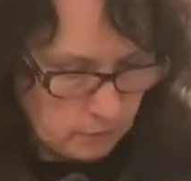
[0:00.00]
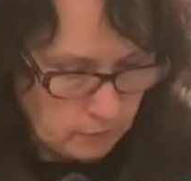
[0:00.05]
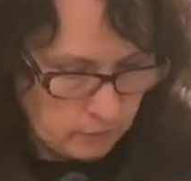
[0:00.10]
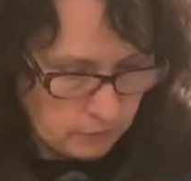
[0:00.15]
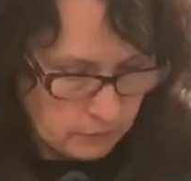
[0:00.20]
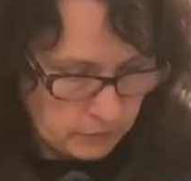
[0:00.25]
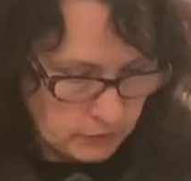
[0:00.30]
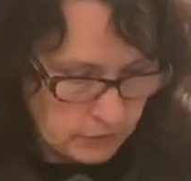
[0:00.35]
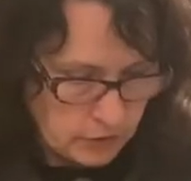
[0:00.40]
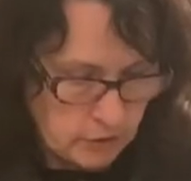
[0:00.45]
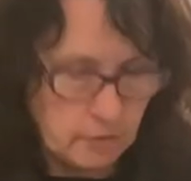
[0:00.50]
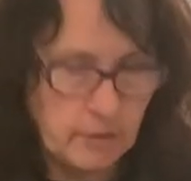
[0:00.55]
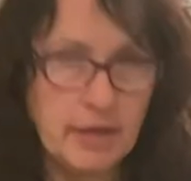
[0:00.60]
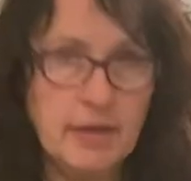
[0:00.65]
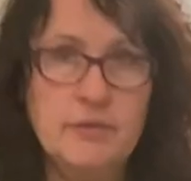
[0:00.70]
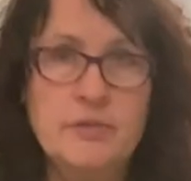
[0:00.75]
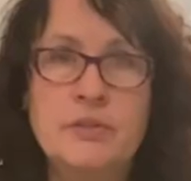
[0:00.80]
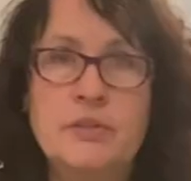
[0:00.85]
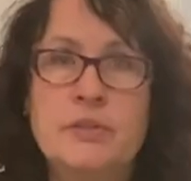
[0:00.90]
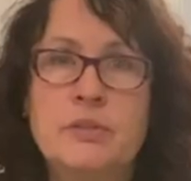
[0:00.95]
So
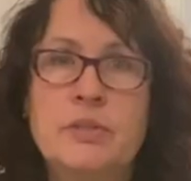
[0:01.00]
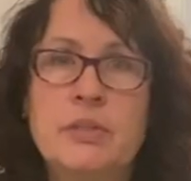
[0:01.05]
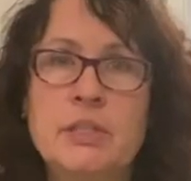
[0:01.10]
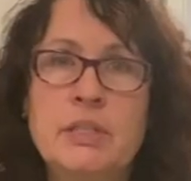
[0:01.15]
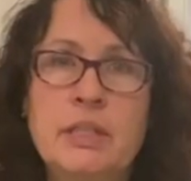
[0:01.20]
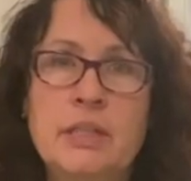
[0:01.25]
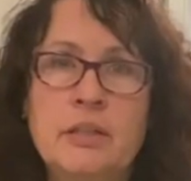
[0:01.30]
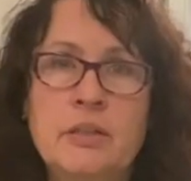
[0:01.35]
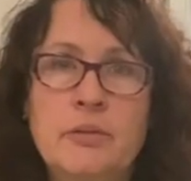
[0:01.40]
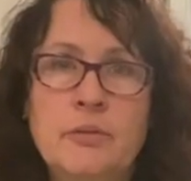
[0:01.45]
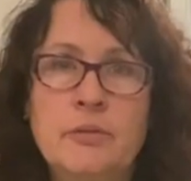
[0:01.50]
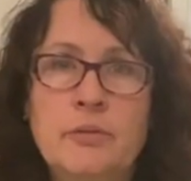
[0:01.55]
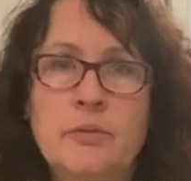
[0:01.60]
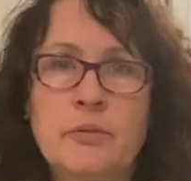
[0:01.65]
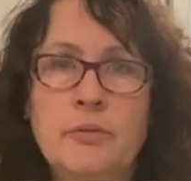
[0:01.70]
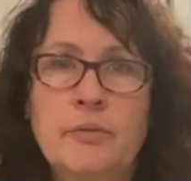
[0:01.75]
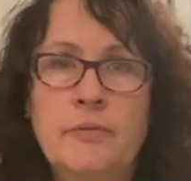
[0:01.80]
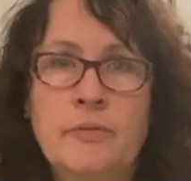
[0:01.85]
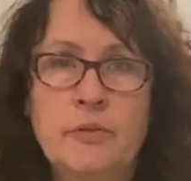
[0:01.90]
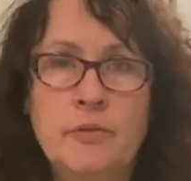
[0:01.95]
I'm just going to go
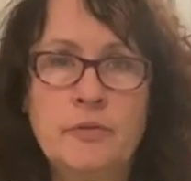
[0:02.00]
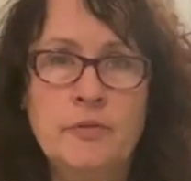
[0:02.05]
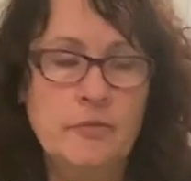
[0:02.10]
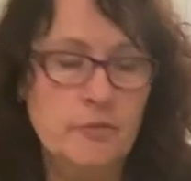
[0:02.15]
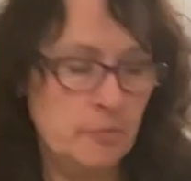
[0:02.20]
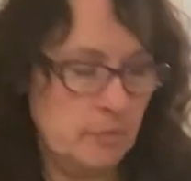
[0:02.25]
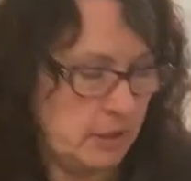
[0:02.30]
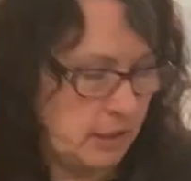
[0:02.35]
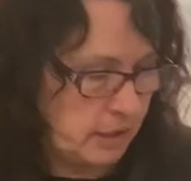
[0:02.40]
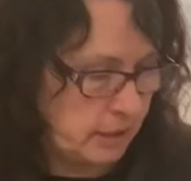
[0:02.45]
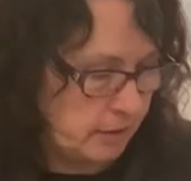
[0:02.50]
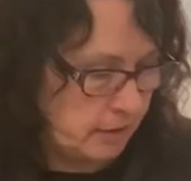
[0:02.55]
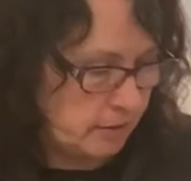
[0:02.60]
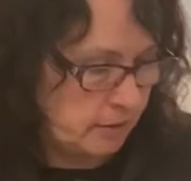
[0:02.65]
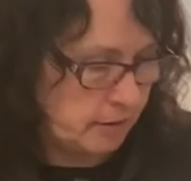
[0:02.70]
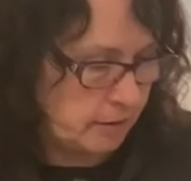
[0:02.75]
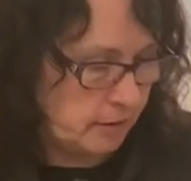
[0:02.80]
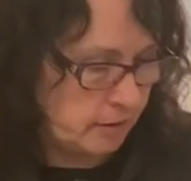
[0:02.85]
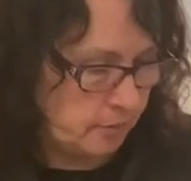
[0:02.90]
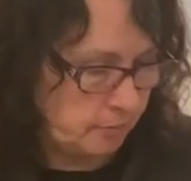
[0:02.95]
through a few of them
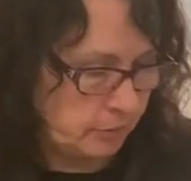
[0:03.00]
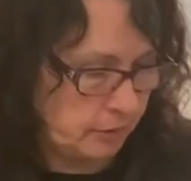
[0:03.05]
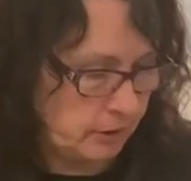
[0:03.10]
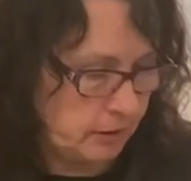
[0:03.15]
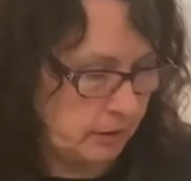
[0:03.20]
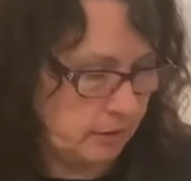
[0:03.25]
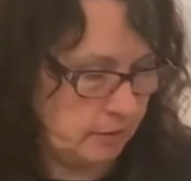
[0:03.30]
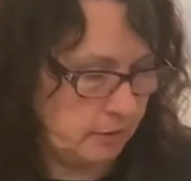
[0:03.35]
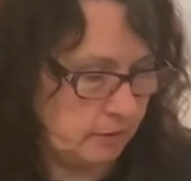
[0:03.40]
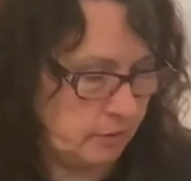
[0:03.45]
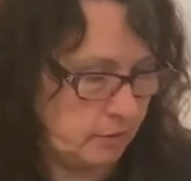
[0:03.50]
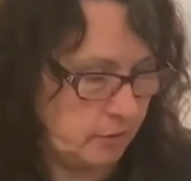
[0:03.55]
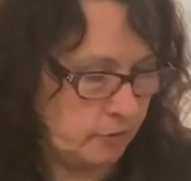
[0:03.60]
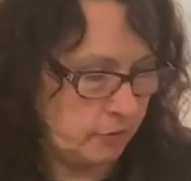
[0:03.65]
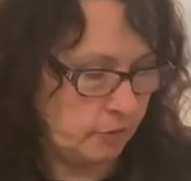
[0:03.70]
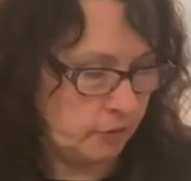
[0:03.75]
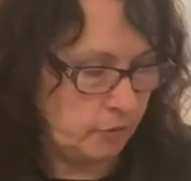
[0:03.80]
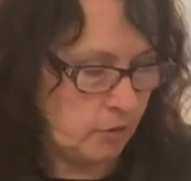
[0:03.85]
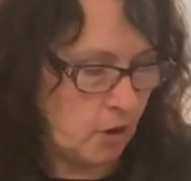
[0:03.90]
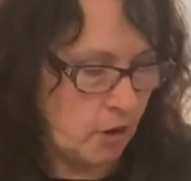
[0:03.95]
here. I'm not going to go
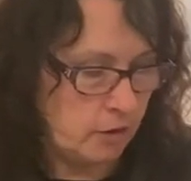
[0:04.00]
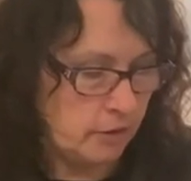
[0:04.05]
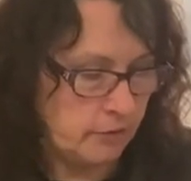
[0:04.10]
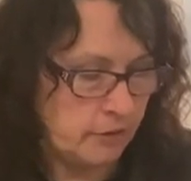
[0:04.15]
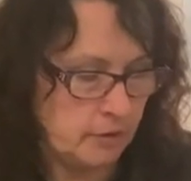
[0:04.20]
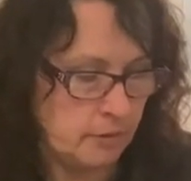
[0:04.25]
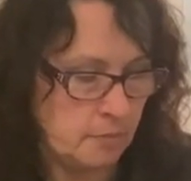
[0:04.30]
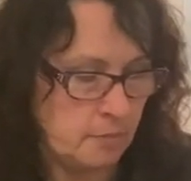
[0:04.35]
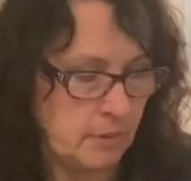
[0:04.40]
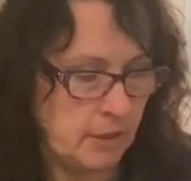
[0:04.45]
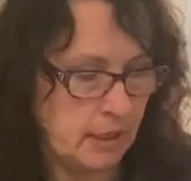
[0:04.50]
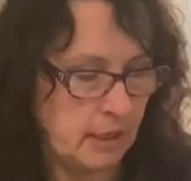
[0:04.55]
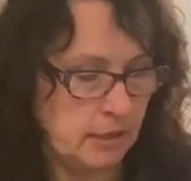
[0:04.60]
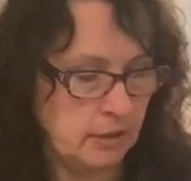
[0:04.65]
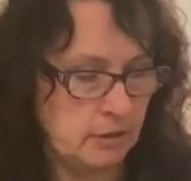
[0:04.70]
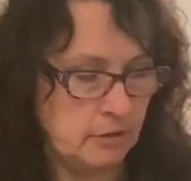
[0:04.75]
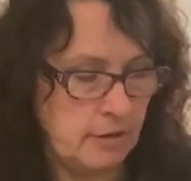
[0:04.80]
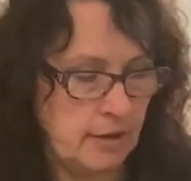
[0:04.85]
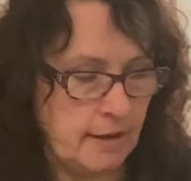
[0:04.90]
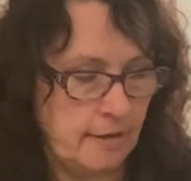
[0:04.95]
through all of them, but I
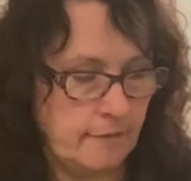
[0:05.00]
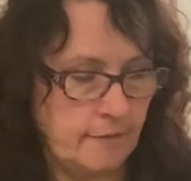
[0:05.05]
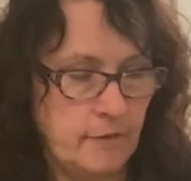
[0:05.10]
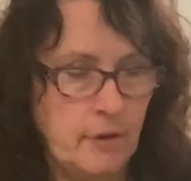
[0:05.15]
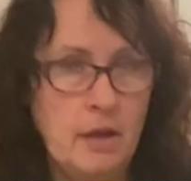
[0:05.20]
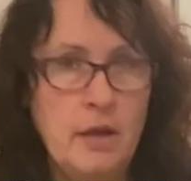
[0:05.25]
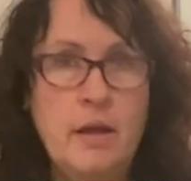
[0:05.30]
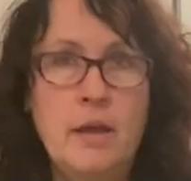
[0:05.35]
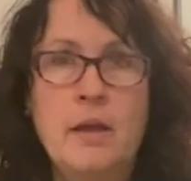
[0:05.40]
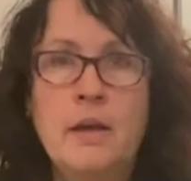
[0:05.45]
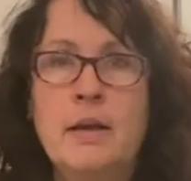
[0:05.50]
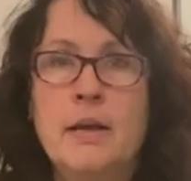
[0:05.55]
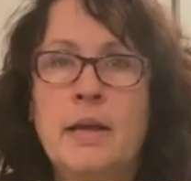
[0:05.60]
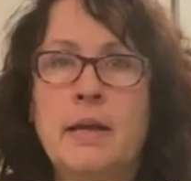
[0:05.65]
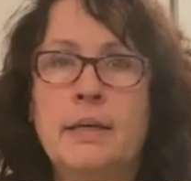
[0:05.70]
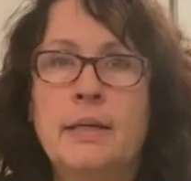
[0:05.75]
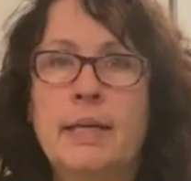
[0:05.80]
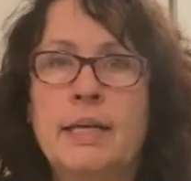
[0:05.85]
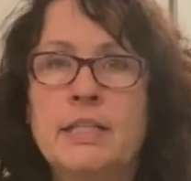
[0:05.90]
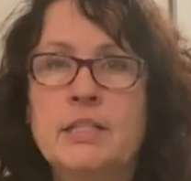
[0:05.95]
do have
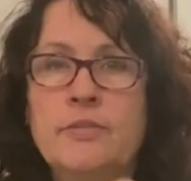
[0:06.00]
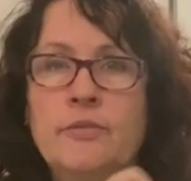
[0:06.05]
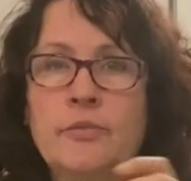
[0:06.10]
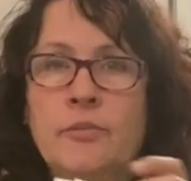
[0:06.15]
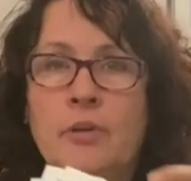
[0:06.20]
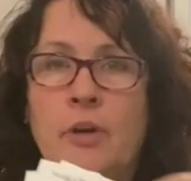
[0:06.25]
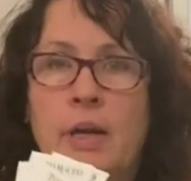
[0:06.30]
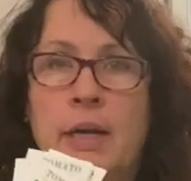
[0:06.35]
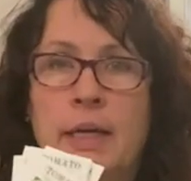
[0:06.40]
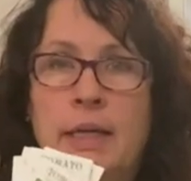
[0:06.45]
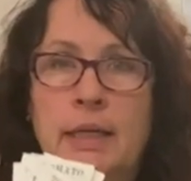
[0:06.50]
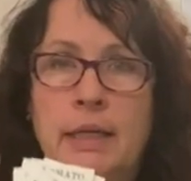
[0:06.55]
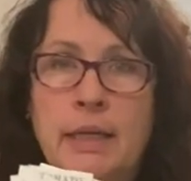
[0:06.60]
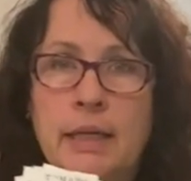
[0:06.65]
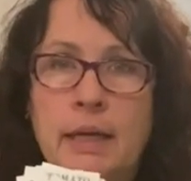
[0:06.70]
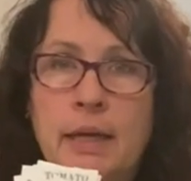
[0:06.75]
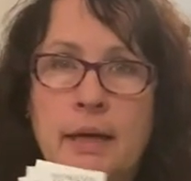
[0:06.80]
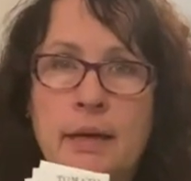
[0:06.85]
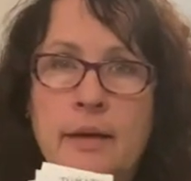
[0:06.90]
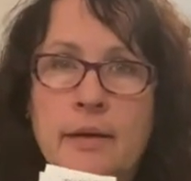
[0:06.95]
a nice
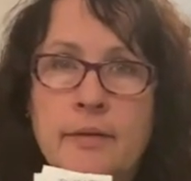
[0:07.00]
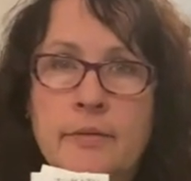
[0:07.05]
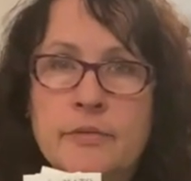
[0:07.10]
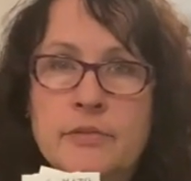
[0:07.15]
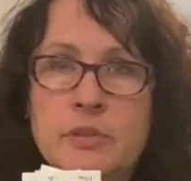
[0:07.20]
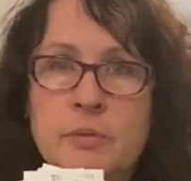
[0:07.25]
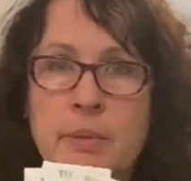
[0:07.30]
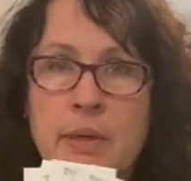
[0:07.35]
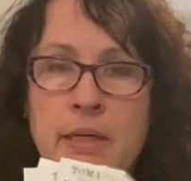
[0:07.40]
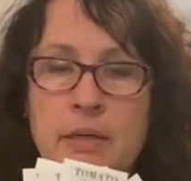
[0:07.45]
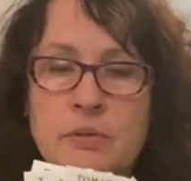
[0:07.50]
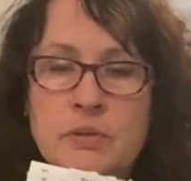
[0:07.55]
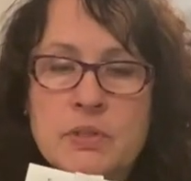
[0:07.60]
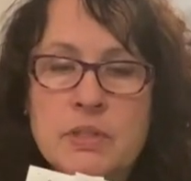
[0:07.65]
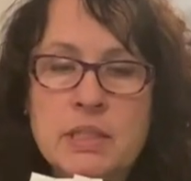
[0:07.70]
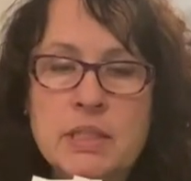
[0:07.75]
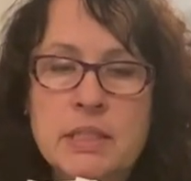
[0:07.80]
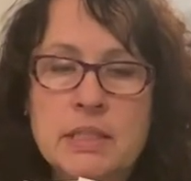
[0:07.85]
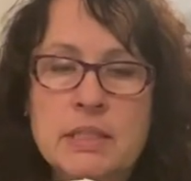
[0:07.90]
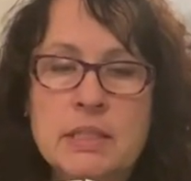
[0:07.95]
variety of tomato
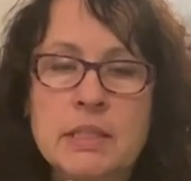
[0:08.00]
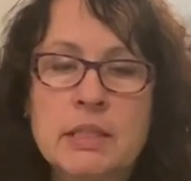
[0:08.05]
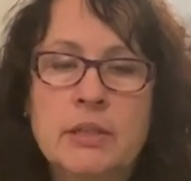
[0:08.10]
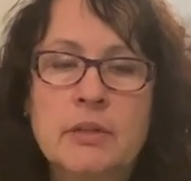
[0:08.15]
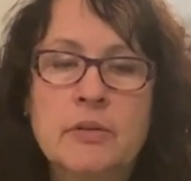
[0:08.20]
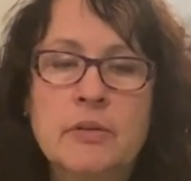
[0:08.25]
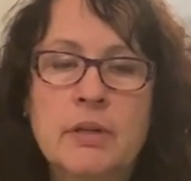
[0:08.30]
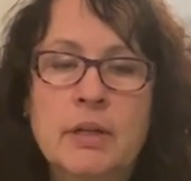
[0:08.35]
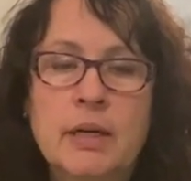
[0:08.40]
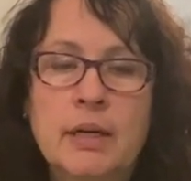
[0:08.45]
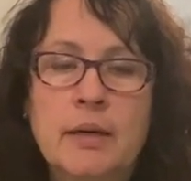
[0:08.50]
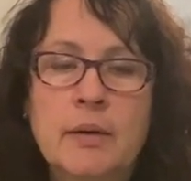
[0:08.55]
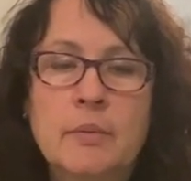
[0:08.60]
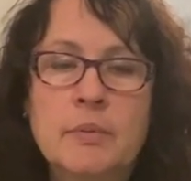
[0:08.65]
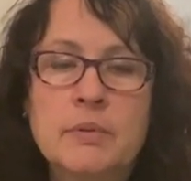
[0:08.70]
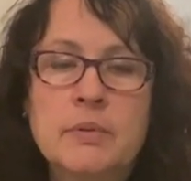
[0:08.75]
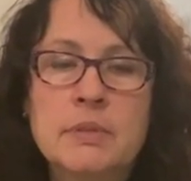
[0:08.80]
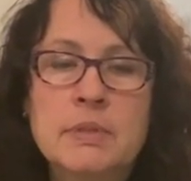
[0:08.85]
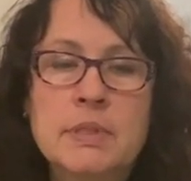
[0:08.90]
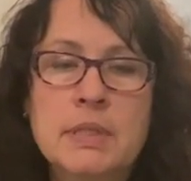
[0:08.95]
seeds here that I
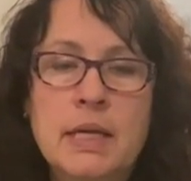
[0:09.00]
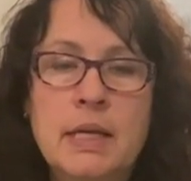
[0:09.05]
was,